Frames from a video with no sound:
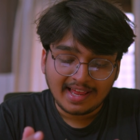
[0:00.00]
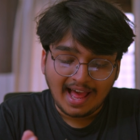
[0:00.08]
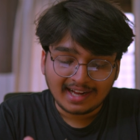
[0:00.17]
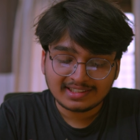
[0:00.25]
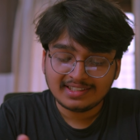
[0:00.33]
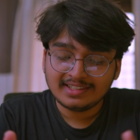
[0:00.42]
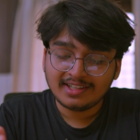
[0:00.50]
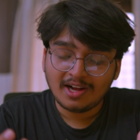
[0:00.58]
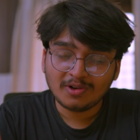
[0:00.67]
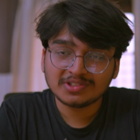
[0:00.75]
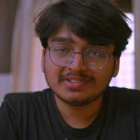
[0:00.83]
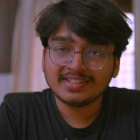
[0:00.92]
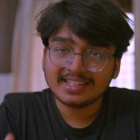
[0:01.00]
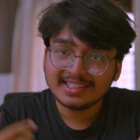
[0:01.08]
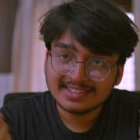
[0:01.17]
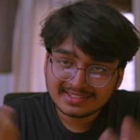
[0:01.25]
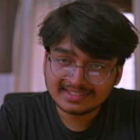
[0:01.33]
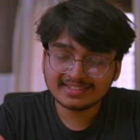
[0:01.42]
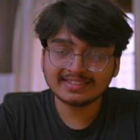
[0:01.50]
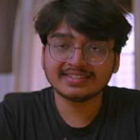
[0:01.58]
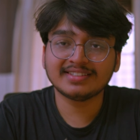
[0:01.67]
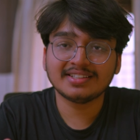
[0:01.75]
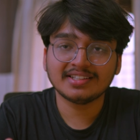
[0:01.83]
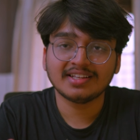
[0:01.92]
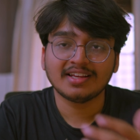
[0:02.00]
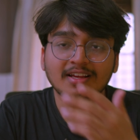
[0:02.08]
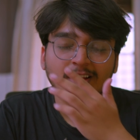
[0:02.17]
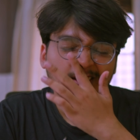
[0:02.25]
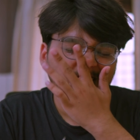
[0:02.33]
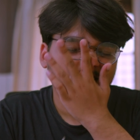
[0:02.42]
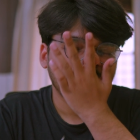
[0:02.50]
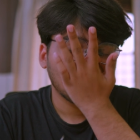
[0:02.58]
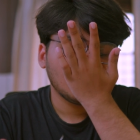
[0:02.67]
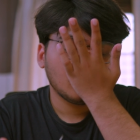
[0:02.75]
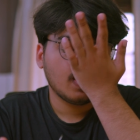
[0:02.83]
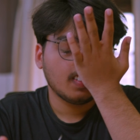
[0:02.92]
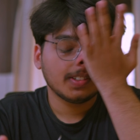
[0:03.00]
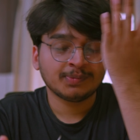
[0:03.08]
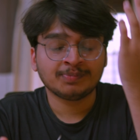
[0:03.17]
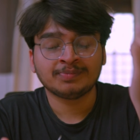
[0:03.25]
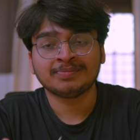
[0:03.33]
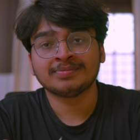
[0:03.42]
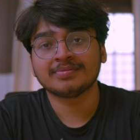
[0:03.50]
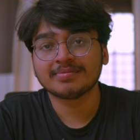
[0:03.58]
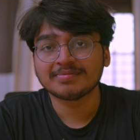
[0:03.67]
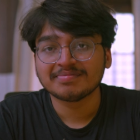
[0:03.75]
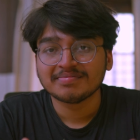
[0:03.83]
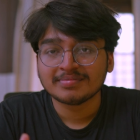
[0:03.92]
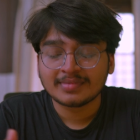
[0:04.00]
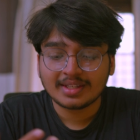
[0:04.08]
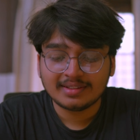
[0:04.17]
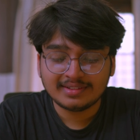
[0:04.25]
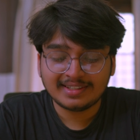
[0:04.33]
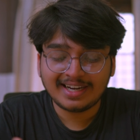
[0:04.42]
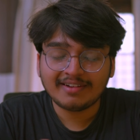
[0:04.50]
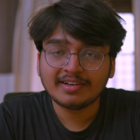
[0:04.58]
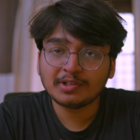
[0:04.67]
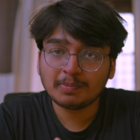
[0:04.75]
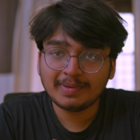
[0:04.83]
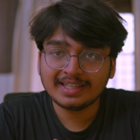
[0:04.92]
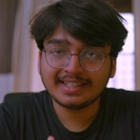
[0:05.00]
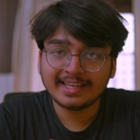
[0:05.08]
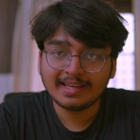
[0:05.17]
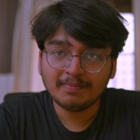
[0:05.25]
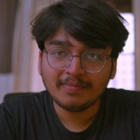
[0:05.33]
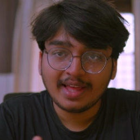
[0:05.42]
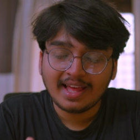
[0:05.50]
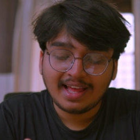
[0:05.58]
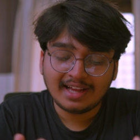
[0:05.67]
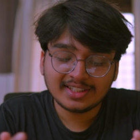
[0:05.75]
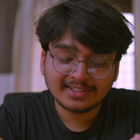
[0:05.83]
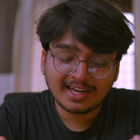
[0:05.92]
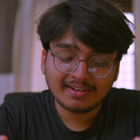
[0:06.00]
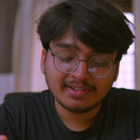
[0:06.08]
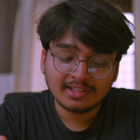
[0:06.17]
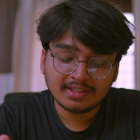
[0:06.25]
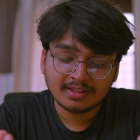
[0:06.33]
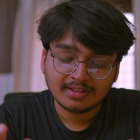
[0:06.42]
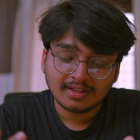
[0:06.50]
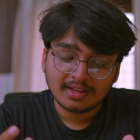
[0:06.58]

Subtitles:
Actually, the house owner insists uh, the traveler to play the game, and the traveler